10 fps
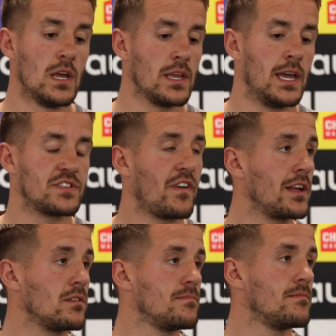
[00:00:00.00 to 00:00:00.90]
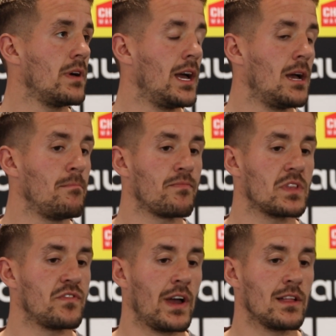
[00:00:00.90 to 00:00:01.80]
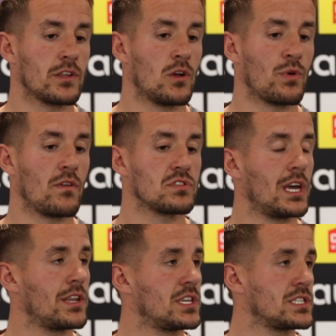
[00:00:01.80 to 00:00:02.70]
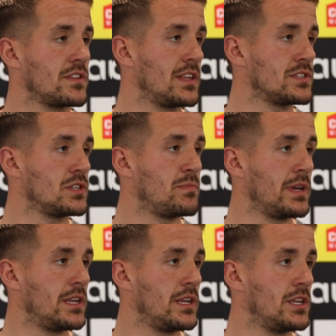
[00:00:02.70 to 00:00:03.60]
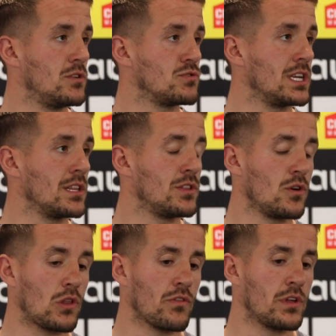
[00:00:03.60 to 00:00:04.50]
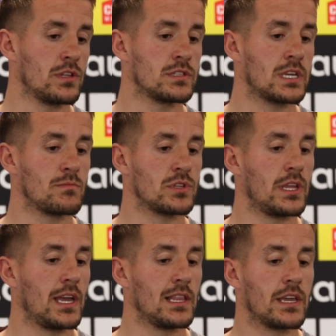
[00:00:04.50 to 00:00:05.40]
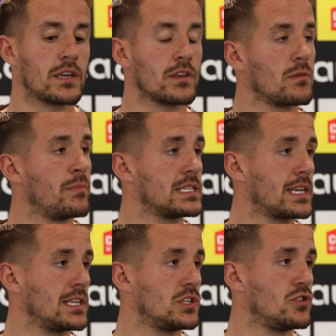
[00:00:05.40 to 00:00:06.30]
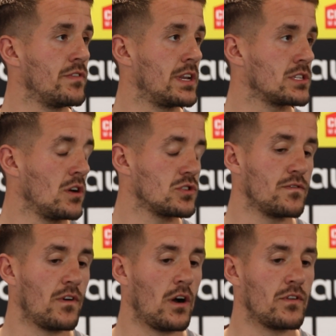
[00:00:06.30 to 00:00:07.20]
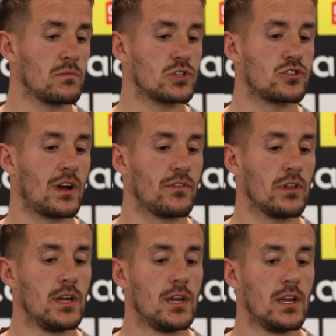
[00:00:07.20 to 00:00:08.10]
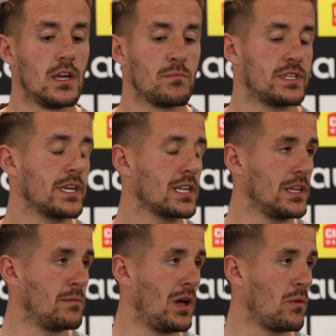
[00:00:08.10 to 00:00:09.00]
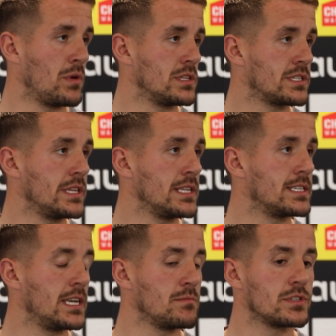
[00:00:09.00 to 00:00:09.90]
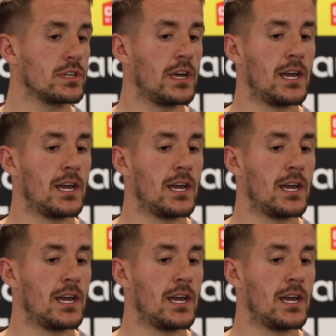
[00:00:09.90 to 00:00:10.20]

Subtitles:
Yeah, it's vital. It's vital. You know, we're obviously at a disadvantage being in New Zealand. All the other teams in the A-League can compete against each other. It's not too far for them to travel, particularly the Melbourne and Sydney teams.